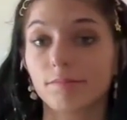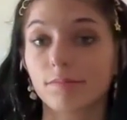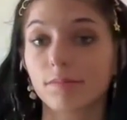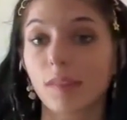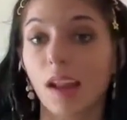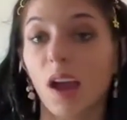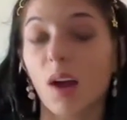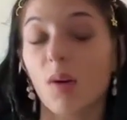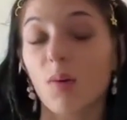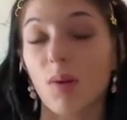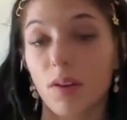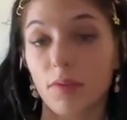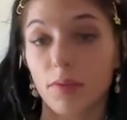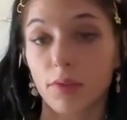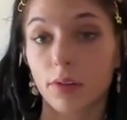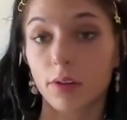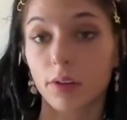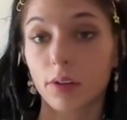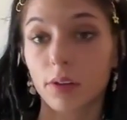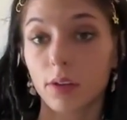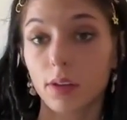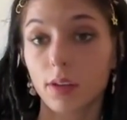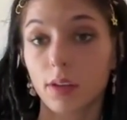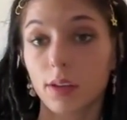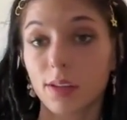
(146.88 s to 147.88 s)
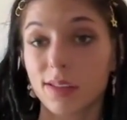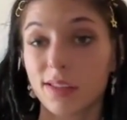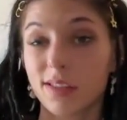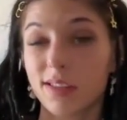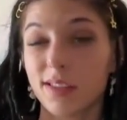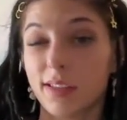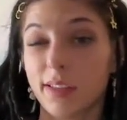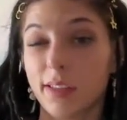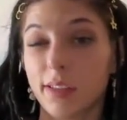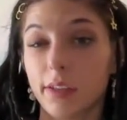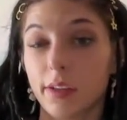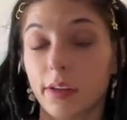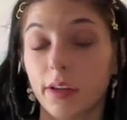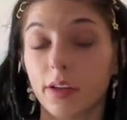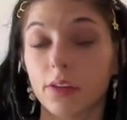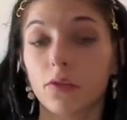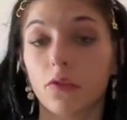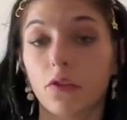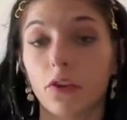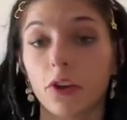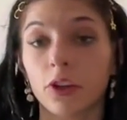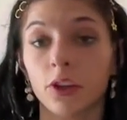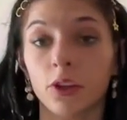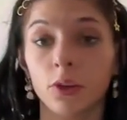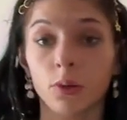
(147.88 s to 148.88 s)
however it is easiest
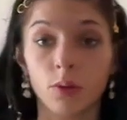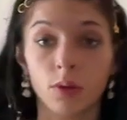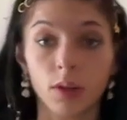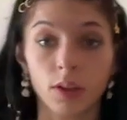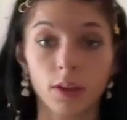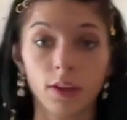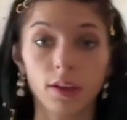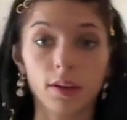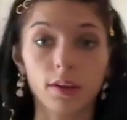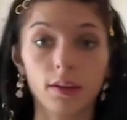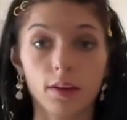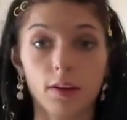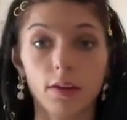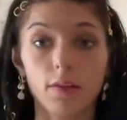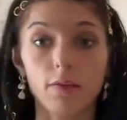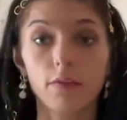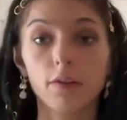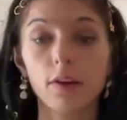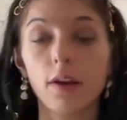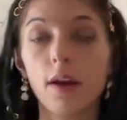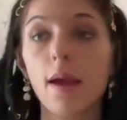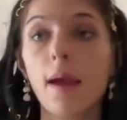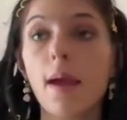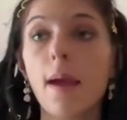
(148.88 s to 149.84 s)
for you to think of,